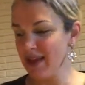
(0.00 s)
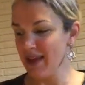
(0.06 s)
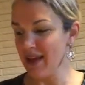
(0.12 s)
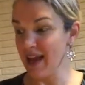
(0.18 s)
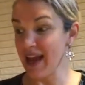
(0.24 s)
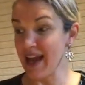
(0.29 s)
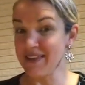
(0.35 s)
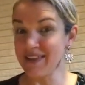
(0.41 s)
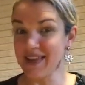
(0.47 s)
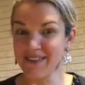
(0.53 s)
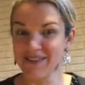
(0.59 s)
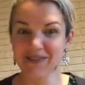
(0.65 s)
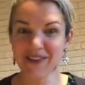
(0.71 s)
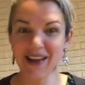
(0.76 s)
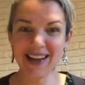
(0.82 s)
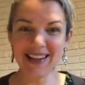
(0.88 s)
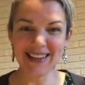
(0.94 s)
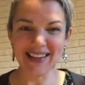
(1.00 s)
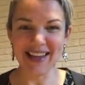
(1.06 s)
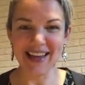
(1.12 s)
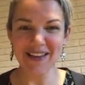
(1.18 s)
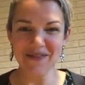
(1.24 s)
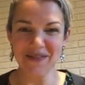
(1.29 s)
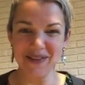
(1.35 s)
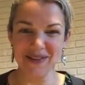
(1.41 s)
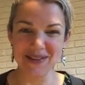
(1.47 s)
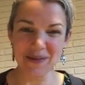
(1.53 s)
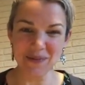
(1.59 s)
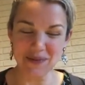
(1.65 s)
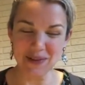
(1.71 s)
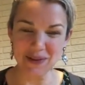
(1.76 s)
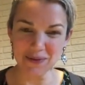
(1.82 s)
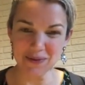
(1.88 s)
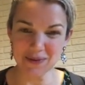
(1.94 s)
And then finally, I found
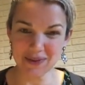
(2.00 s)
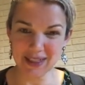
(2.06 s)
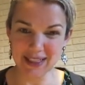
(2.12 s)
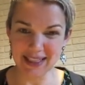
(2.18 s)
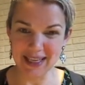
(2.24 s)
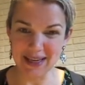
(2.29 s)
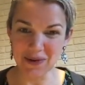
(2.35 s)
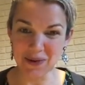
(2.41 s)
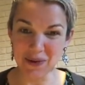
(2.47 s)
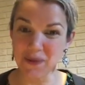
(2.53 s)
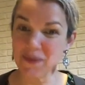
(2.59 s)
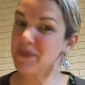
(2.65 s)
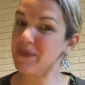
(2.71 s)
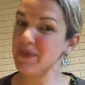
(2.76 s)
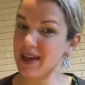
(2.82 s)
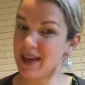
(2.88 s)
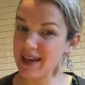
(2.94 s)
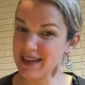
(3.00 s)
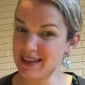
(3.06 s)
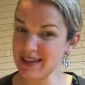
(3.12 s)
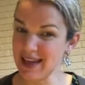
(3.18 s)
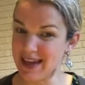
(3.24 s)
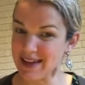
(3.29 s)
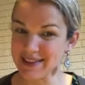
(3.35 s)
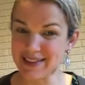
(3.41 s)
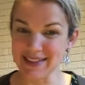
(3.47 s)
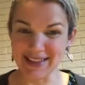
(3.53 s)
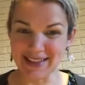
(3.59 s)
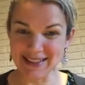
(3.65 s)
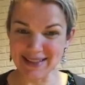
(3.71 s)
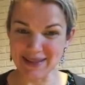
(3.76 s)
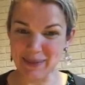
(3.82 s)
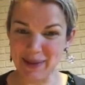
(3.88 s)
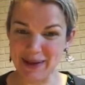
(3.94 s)
something really cool, again in
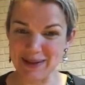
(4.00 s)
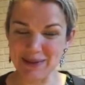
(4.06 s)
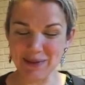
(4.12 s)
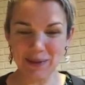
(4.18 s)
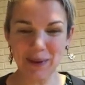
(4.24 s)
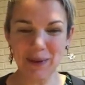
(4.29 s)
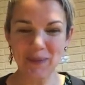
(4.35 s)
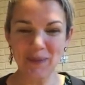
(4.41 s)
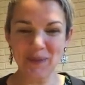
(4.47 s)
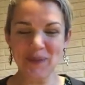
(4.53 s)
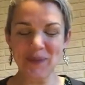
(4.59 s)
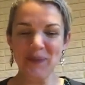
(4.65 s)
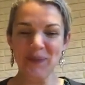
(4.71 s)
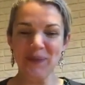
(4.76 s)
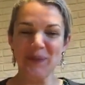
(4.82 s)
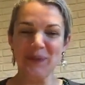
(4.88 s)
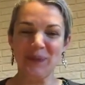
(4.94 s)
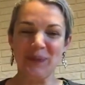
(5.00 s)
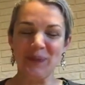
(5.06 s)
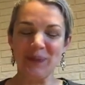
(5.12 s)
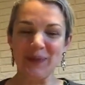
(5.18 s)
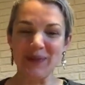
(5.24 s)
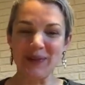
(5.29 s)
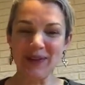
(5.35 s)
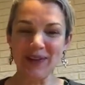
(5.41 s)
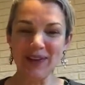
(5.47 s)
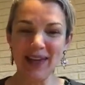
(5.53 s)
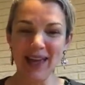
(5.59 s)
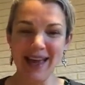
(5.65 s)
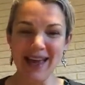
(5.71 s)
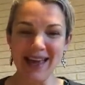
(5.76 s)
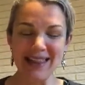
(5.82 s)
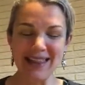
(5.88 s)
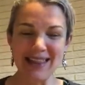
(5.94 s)
Isabel's room. Look
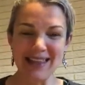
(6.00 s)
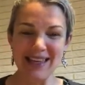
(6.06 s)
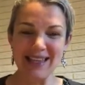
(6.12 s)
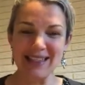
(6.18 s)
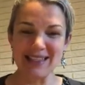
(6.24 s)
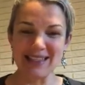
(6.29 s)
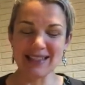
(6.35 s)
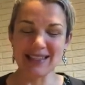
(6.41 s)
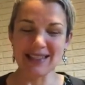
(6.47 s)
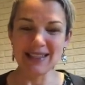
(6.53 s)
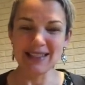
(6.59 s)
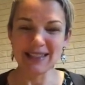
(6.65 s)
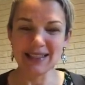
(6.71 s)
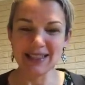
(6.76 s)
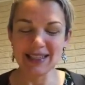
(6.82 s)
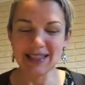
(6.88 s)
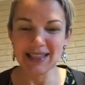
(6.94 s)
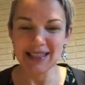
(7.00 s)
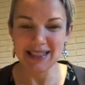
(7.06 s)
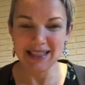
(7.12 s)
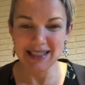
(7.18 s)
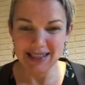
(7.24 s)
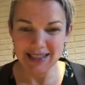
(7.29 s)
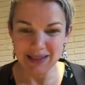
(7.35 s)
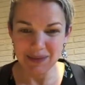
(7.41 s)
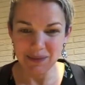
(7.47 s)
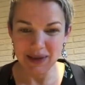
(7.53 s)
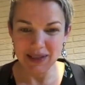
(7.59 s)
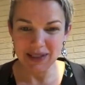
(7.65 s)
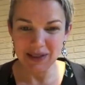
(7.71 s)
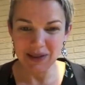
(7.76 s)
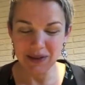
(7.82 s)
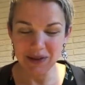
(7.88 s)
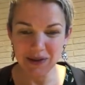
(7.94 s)
at this. It is a
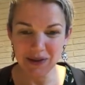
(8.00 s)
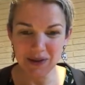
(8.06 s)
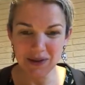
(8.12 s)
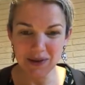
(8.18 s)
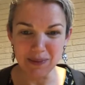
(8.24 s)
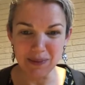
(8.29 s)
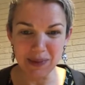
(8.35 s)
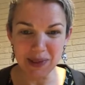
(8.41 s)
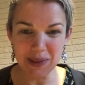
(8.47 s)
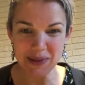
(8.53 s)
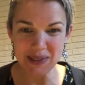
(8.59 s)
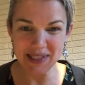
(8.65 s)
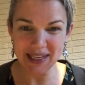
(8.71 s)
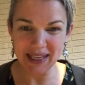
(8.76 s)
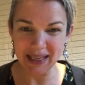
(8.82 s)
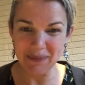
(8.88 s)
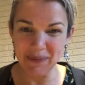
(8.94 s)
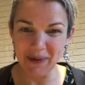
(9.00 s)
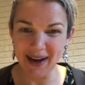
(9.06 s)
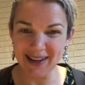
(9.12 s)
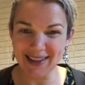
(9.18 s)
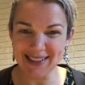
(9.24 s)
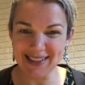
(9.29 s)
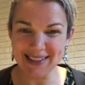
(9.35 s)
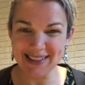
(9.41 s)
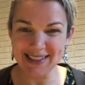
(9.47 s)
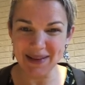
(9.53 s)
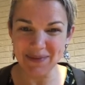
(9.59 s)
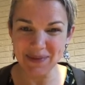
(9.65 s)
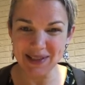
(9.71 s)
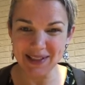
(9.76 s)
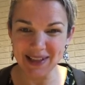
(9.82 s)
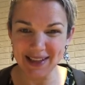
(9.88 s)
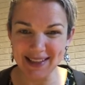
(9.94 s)
special music box that
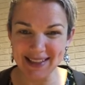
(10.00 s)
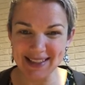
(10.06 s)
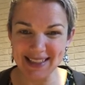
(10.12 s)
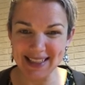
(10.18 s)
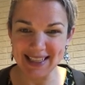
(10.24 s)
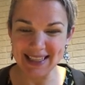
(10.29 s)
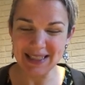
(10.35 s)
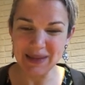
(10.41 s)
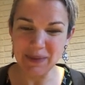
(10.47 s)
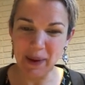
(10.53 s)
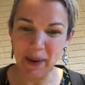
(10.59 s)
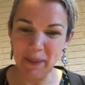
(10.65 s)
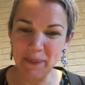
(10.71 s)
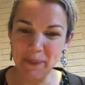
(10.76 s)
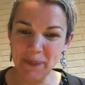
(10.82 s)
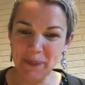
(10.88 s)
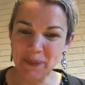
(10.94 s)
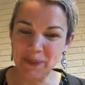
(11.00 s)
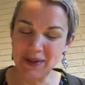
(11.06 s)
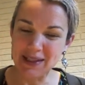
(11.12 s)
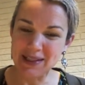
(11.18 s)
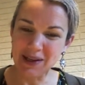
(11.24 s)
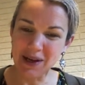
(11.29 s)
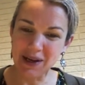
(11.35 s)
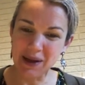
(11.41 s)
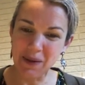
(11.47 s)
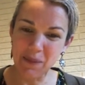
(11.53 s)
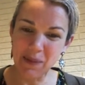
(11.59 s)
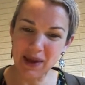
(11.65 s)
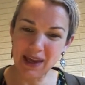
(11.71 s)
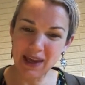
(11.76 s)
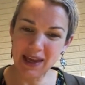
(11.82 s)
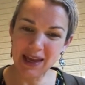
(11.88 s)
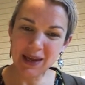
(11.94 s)
belongs to Isabel. It's got a
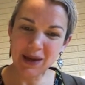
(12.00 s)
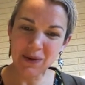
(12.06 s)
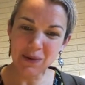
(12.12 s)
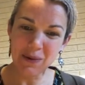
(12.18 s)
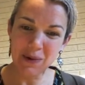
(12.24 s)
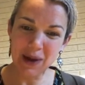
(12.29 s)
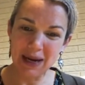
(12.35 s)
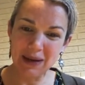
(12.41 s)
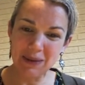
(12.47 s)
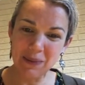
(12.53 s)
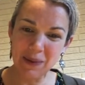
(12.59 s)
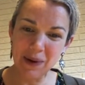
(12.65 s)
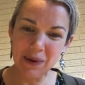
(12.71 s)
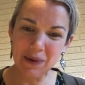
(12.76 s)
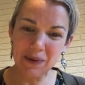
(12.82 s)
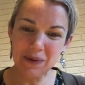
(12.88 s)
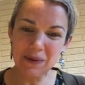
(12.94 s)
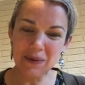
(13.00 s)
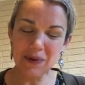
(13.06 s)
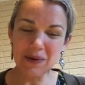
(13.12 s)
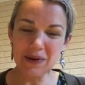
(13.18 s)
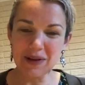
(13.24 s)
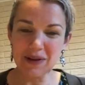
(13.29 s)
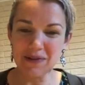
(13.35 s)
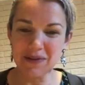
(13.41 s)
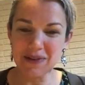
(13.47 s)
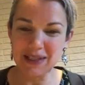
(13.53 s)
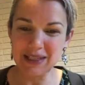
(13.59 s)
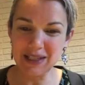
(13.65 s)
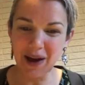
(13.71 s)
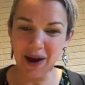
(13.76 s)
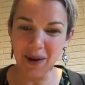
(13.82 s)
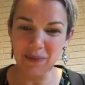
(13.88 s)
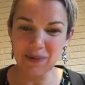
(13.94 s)
big rainbow going over the
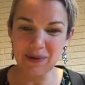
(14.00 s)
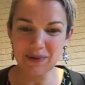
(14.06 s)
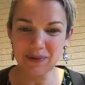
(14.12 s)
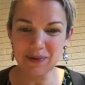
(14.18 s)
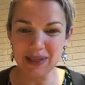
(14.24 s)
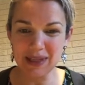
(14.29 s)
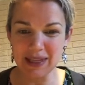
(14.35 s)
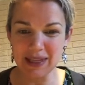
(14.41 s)
top with